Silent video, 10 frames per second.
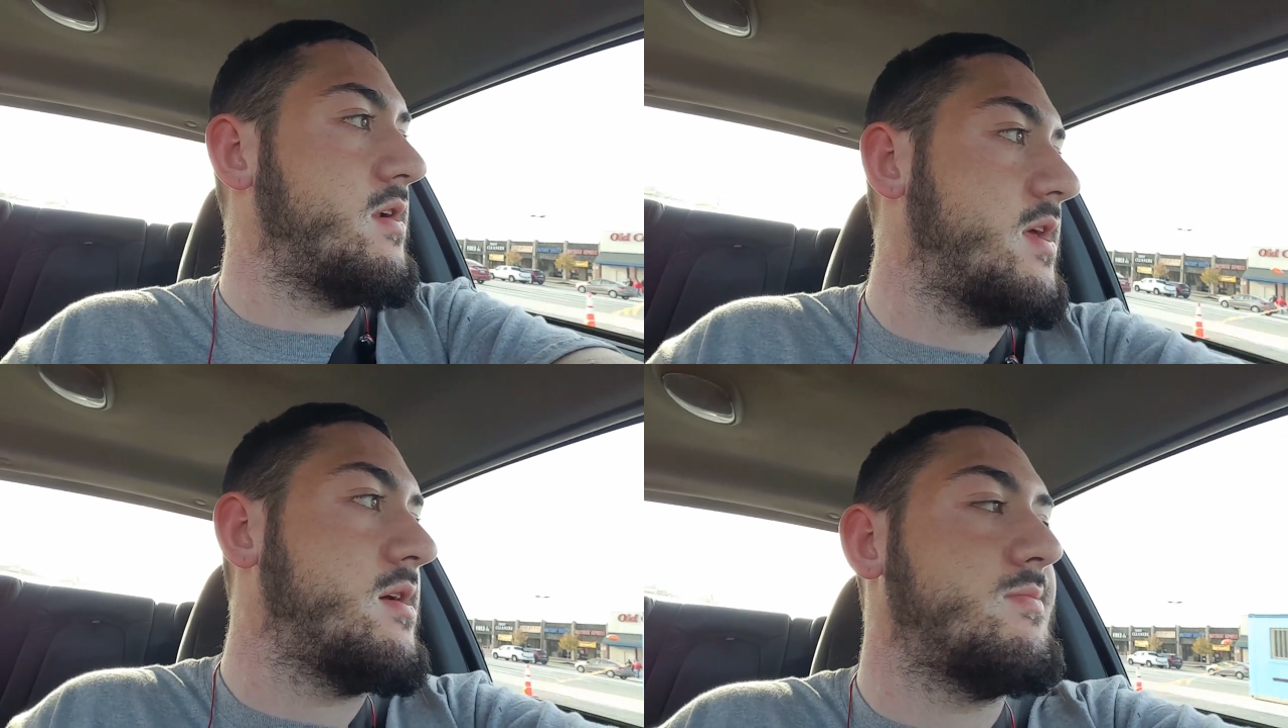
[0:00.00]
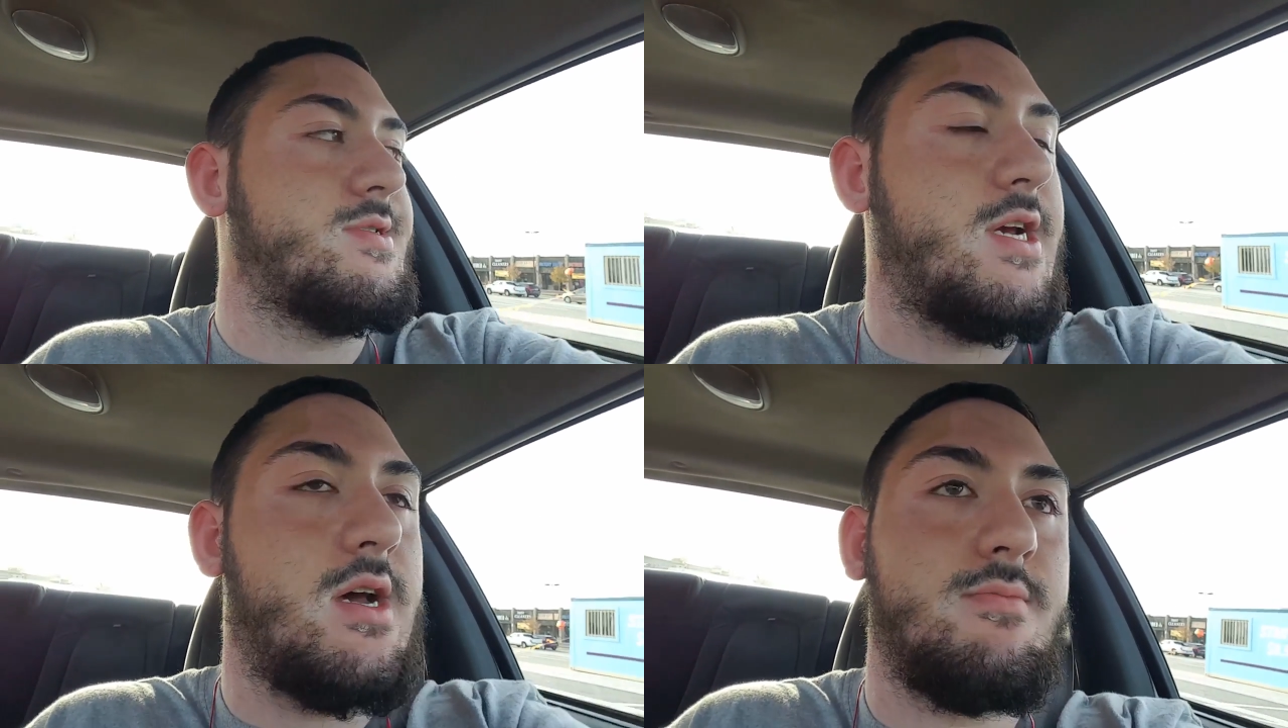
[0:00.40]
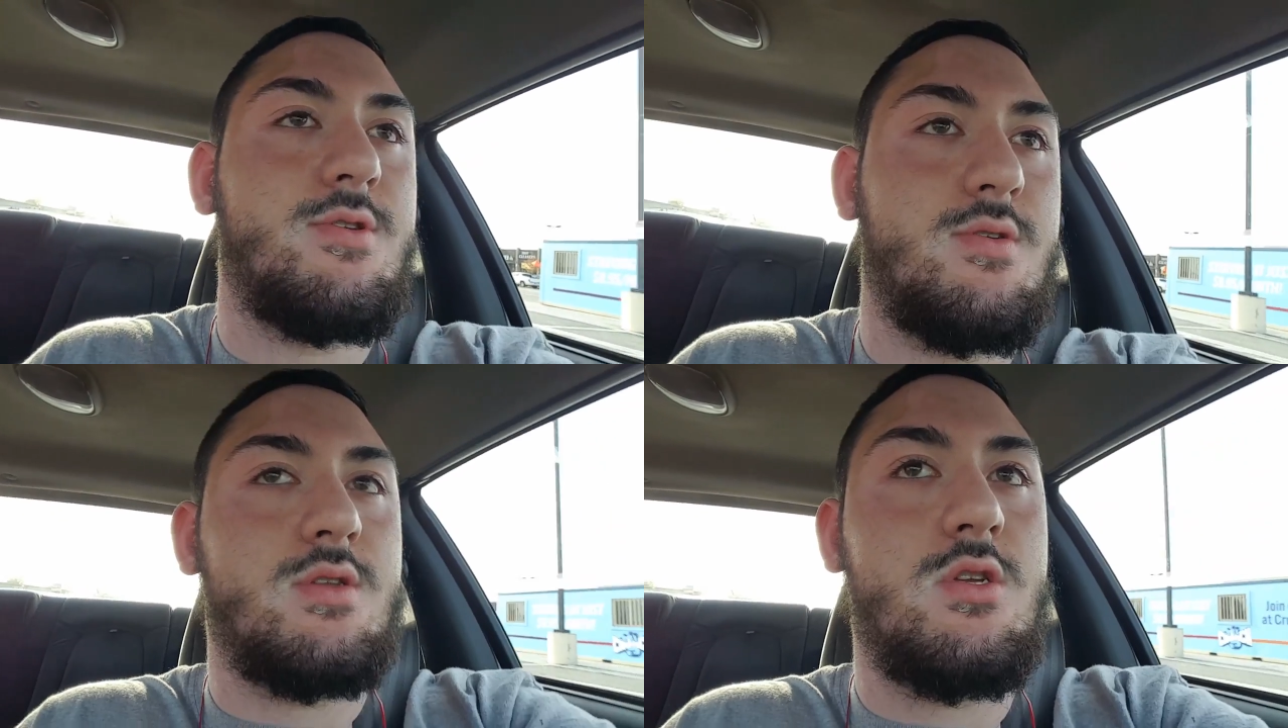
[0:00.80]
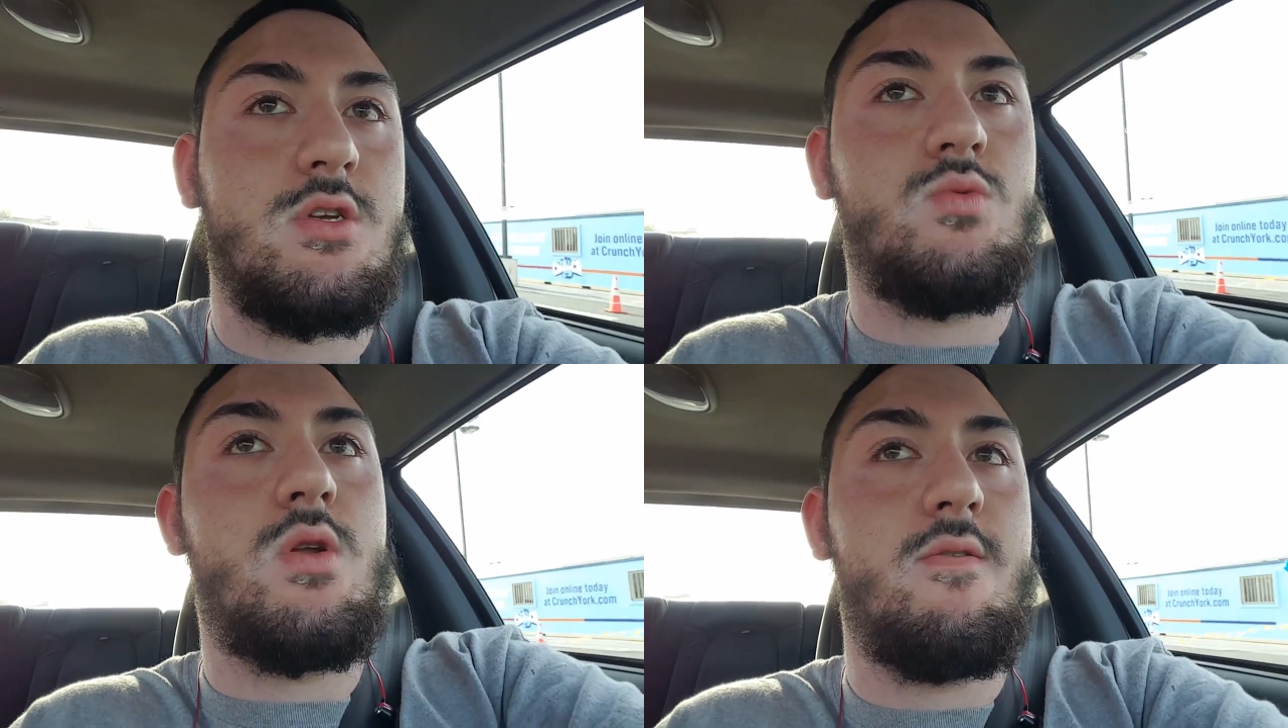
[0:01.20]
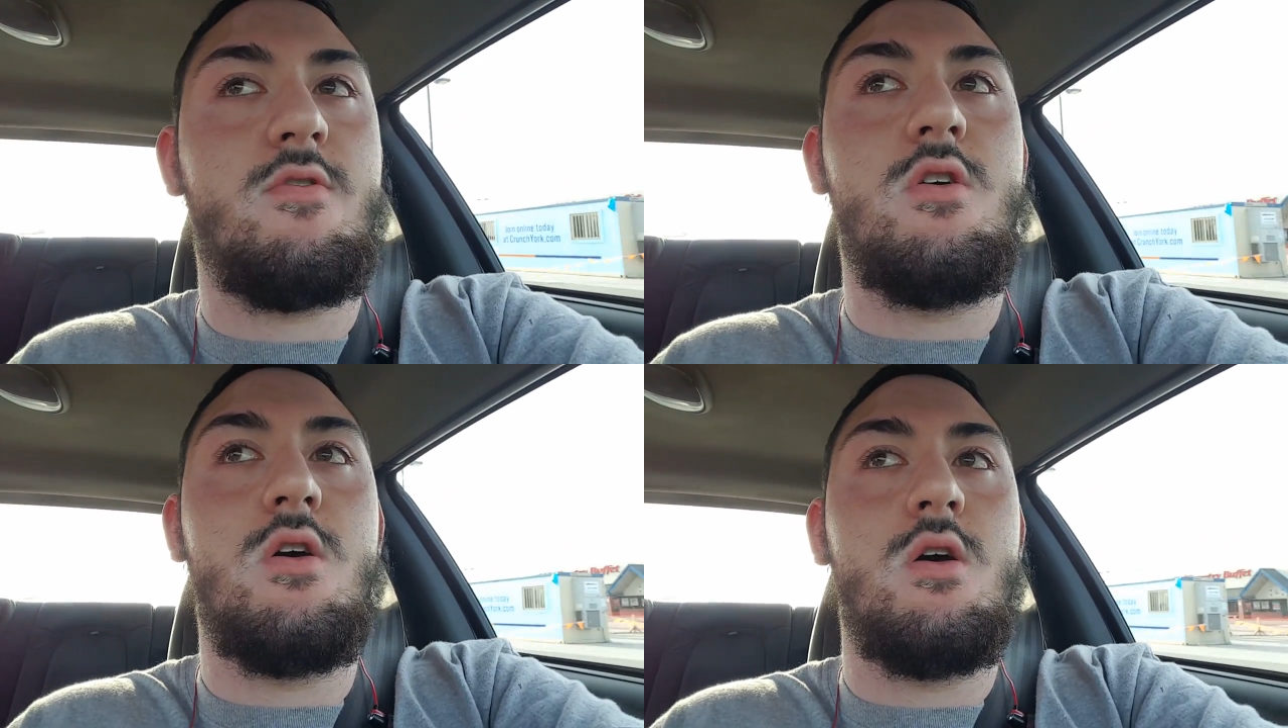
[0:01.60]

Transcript: a damn job, so it's just whatever.